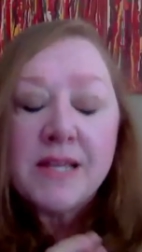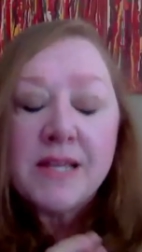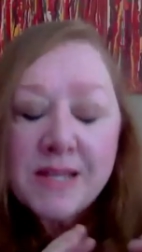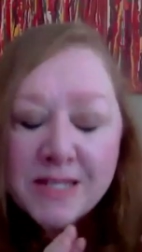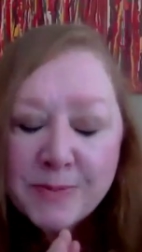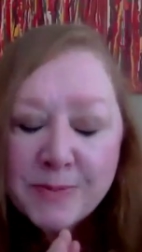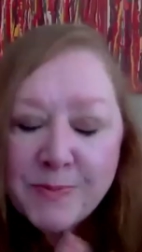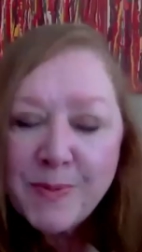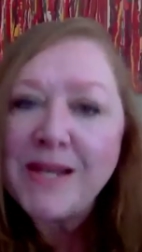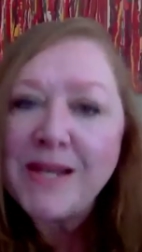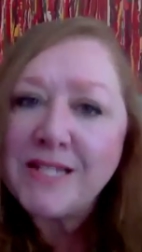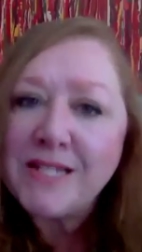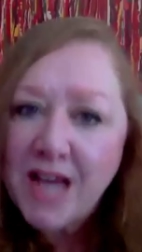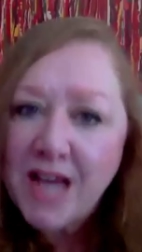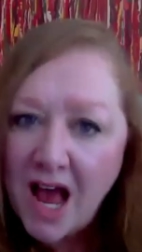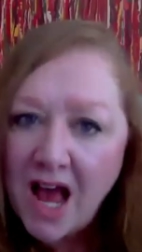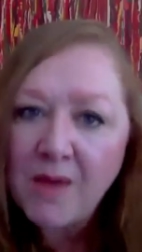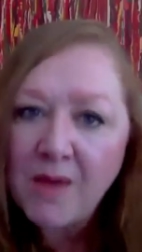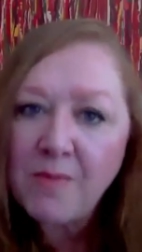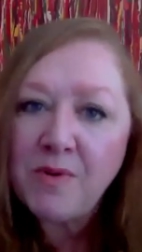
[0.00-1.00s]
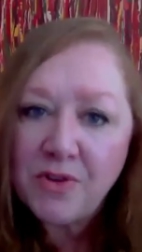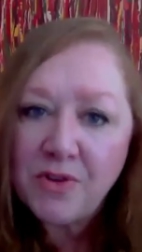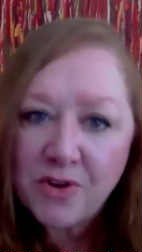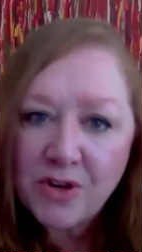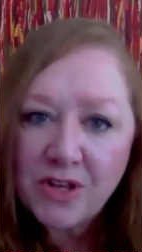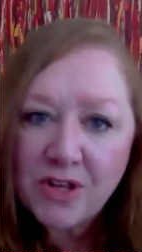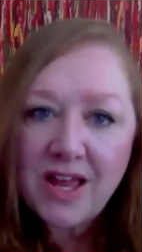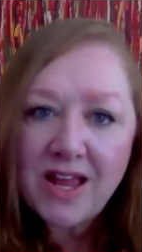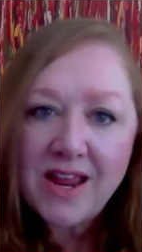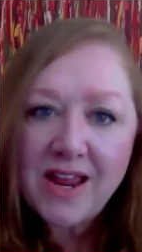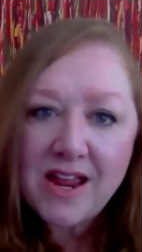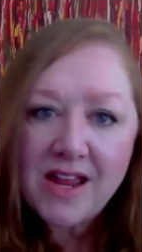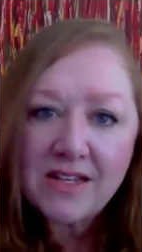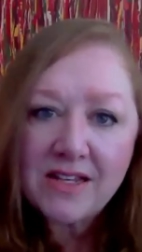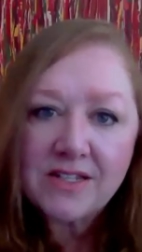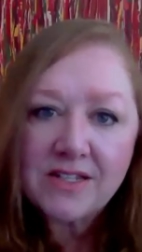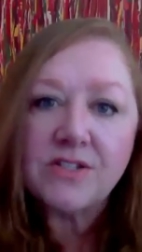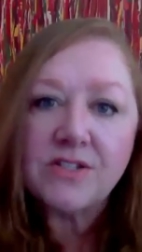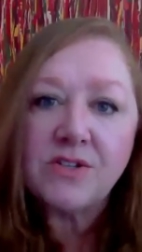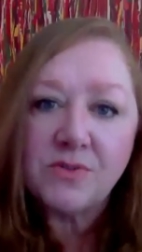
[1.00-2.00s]
spending time with your
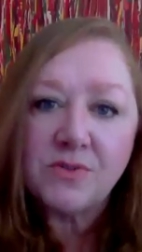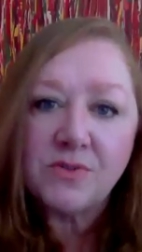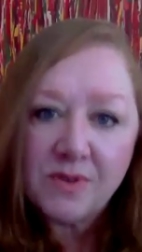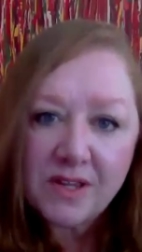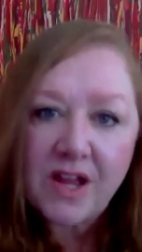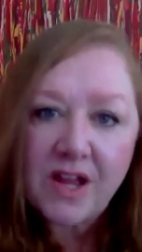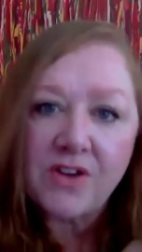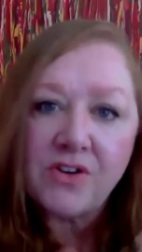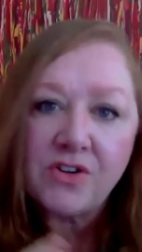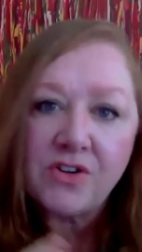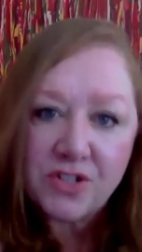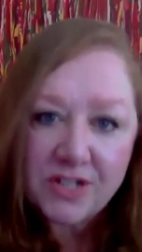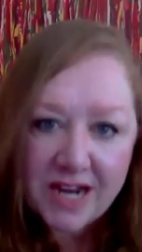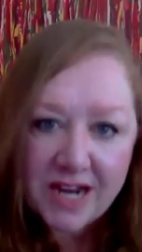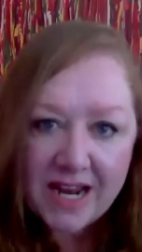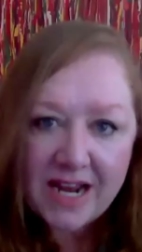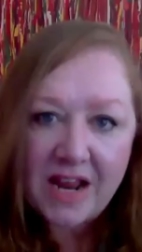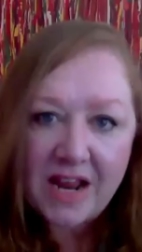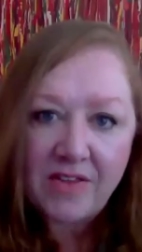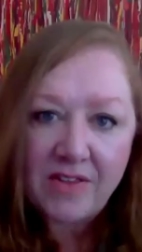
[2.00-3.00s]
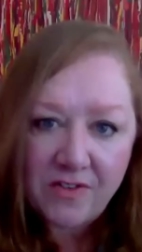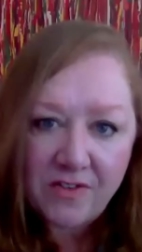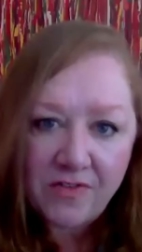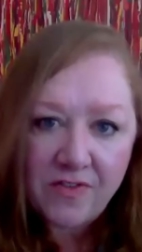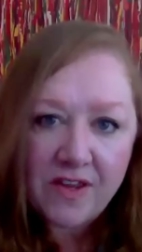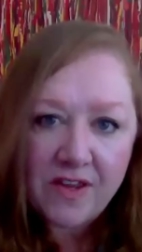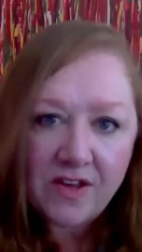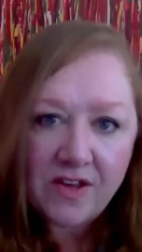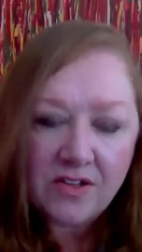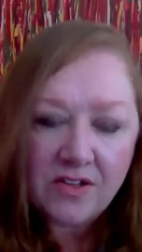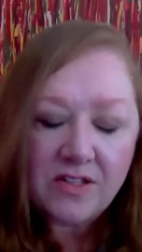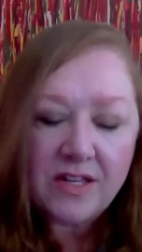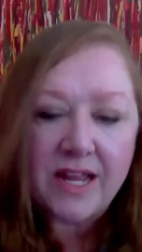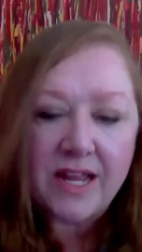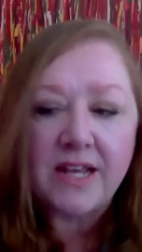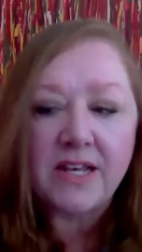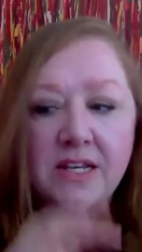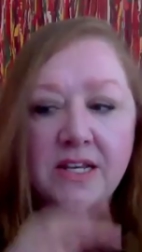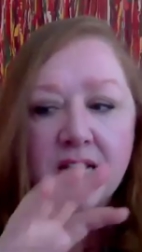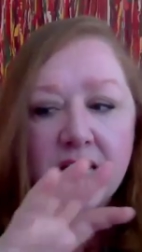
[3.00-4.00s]
client to really understand how they feel
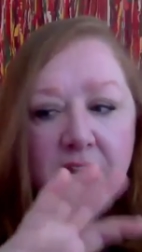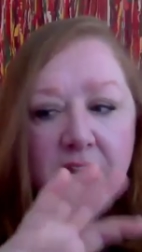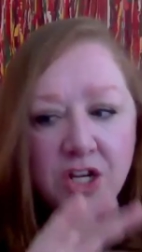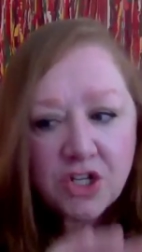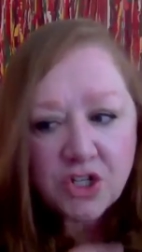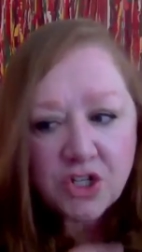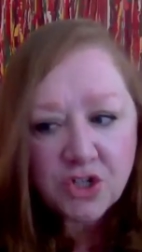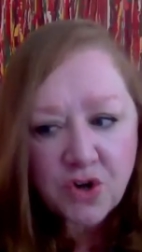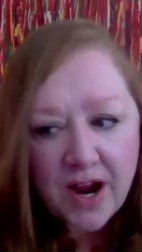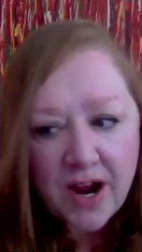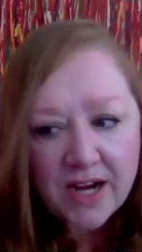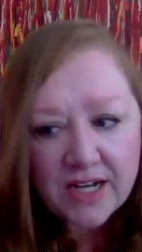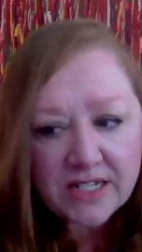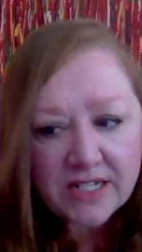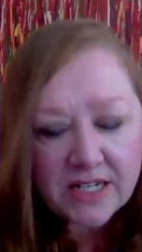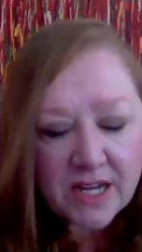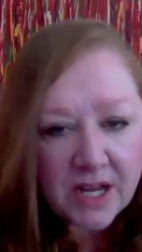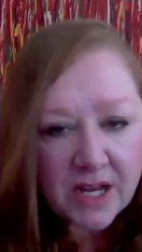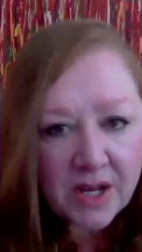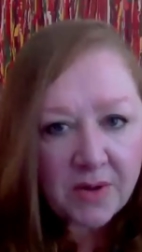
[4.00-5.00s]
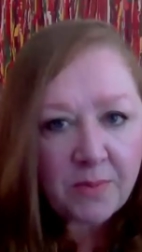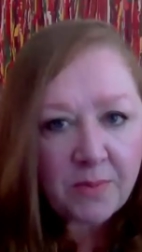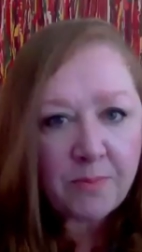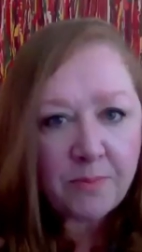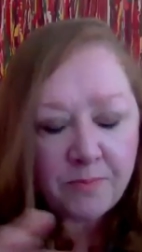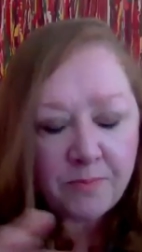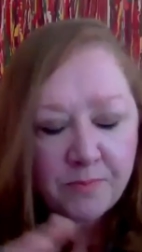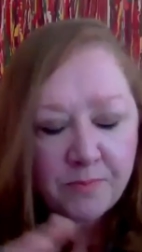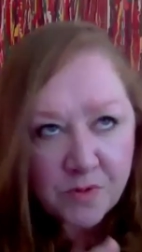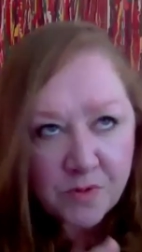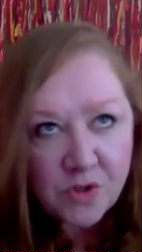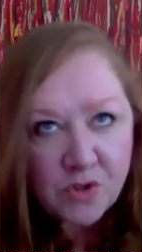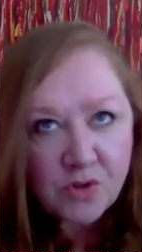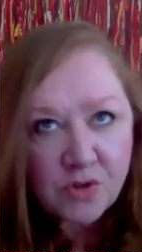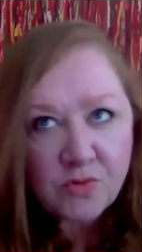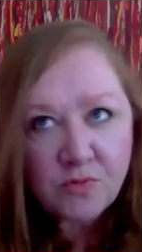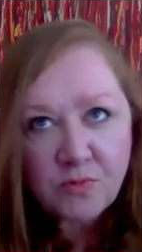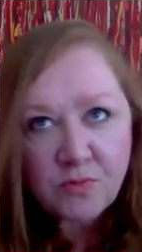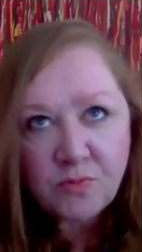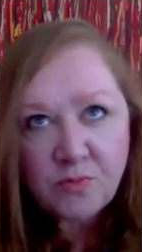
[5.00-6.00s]
and trying to
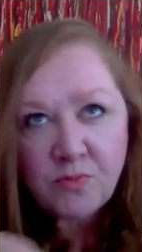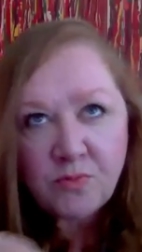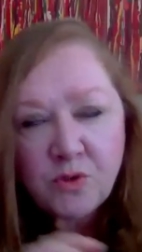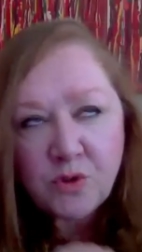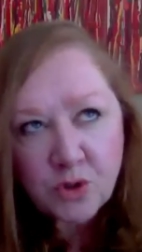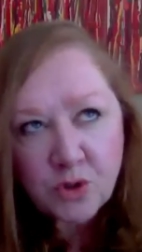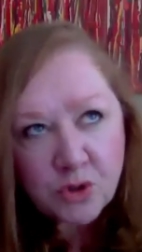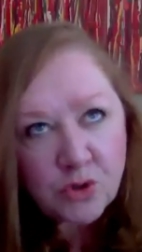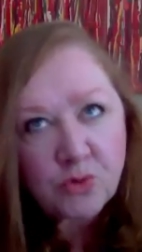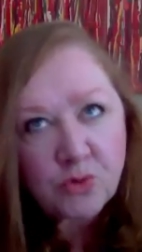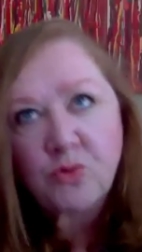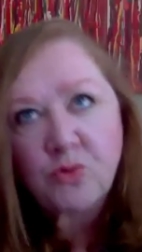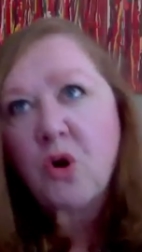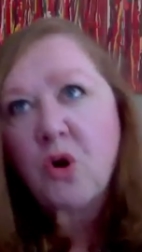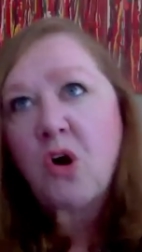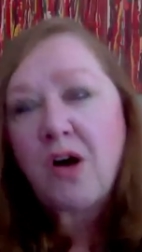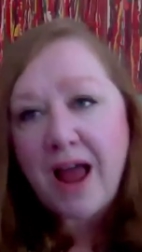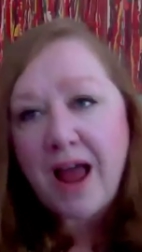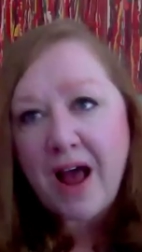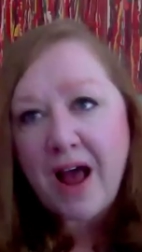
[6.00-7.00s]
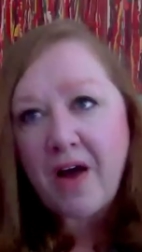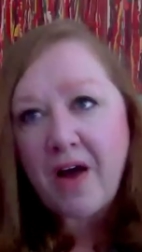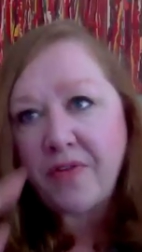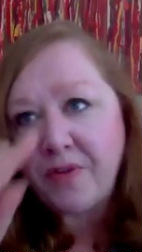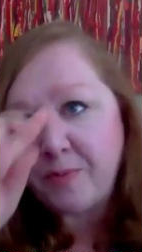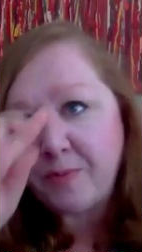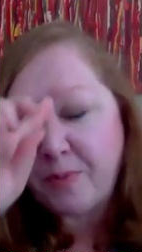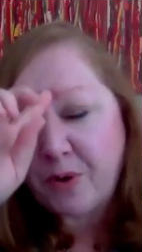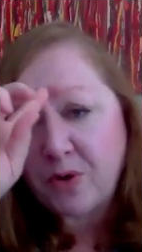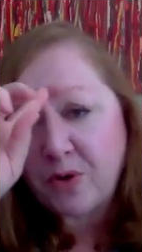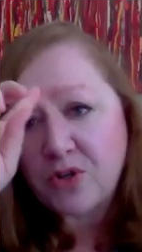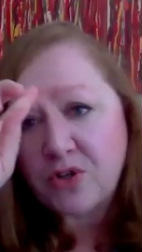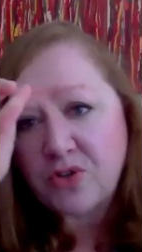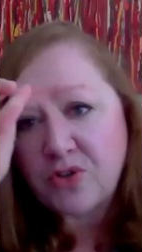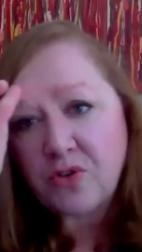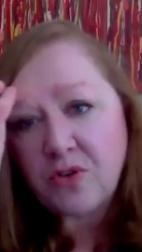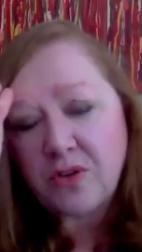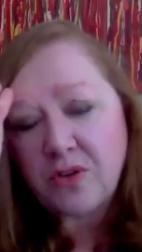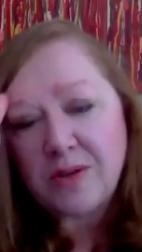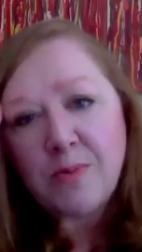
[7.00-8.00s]
draw out the
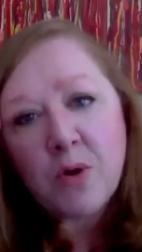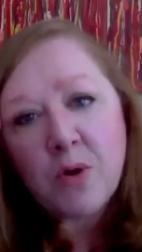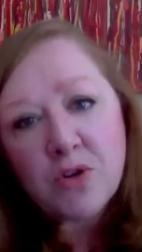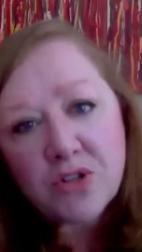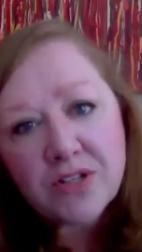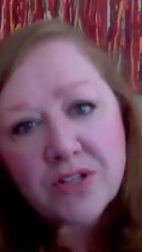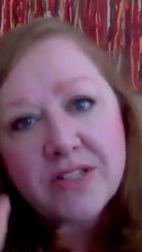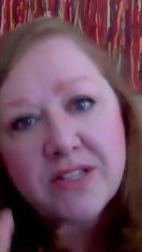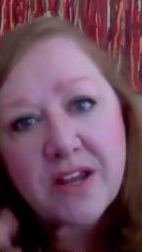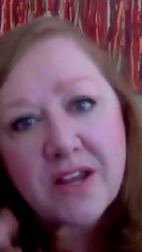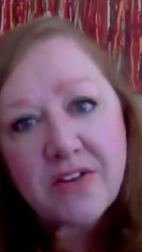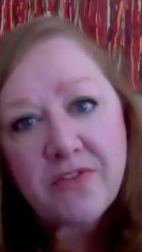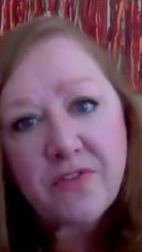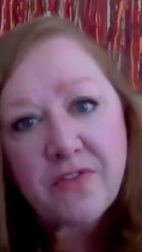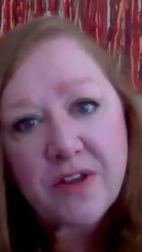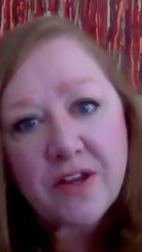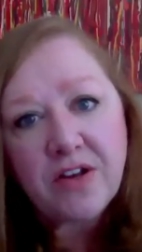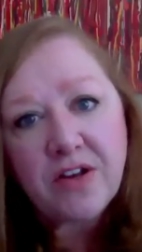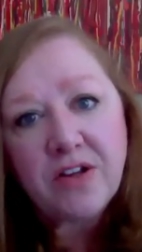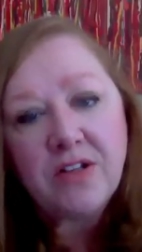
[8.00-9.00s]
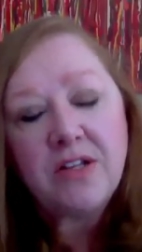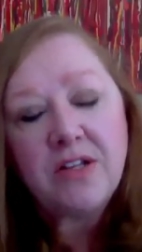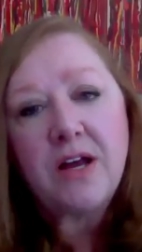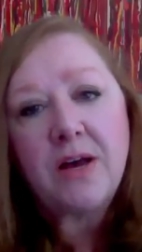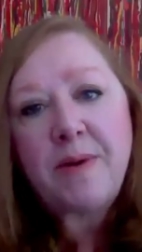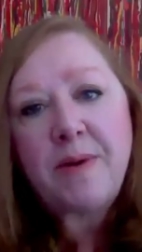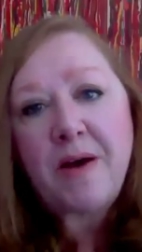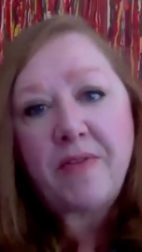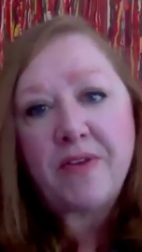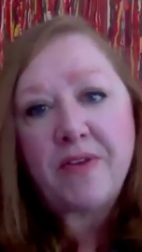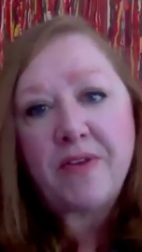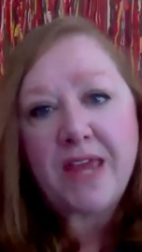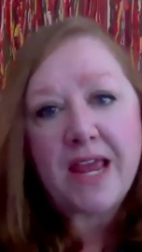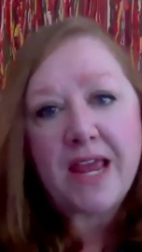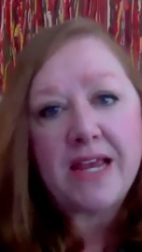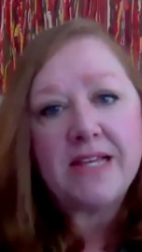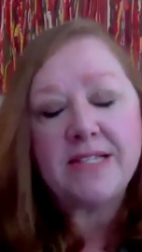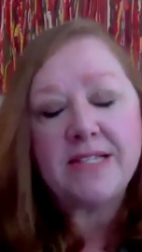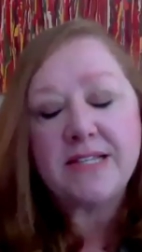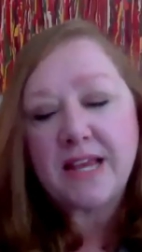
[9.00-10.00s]
personal emotions they feel about the
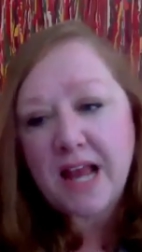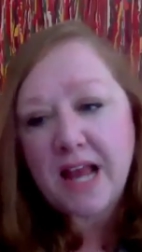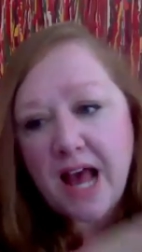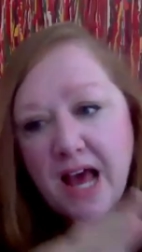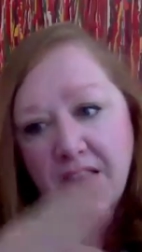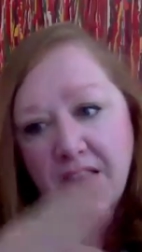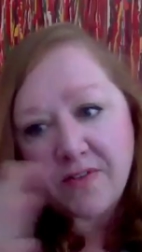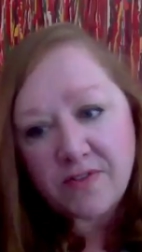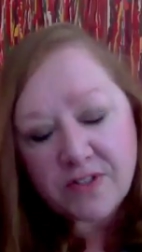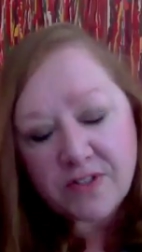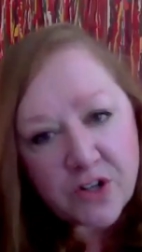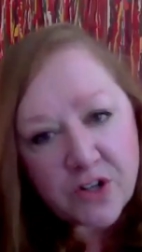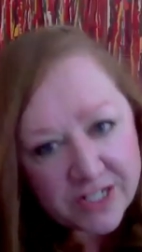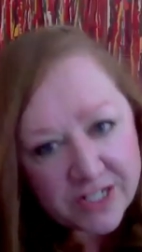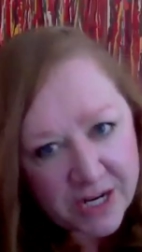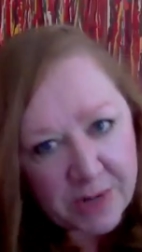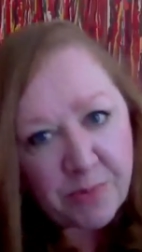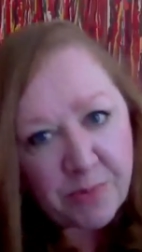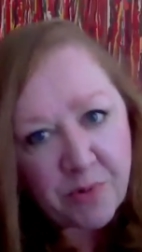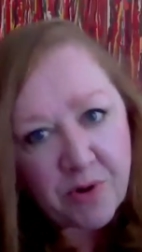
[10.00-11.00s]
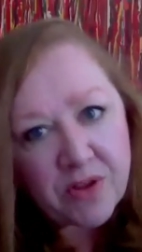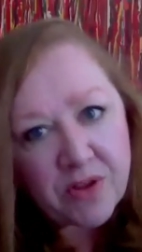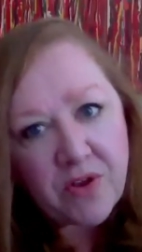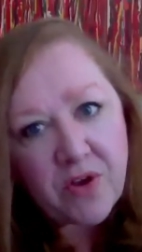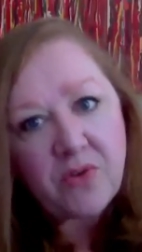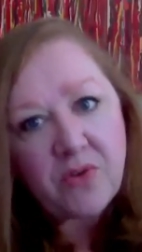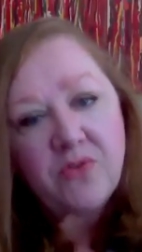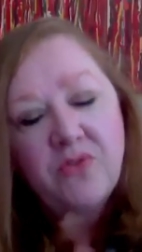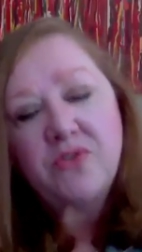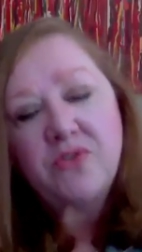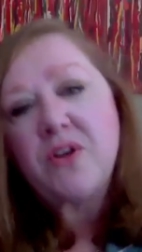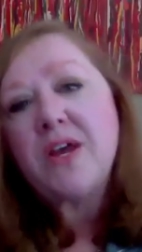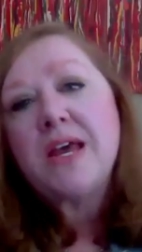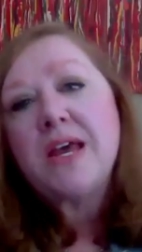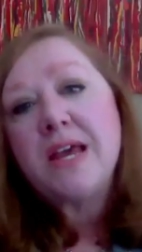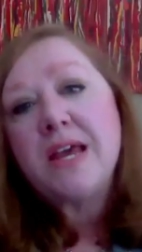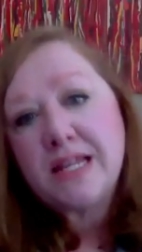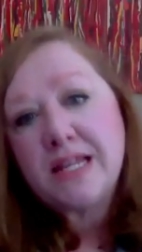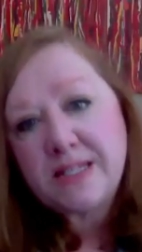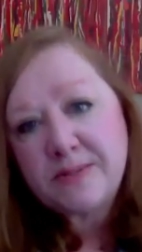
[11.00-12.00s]
case and kind of start tempering those,
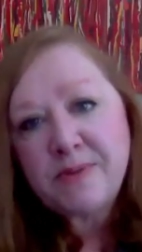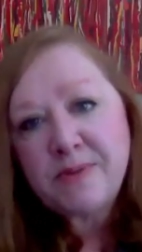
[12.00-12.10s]
it's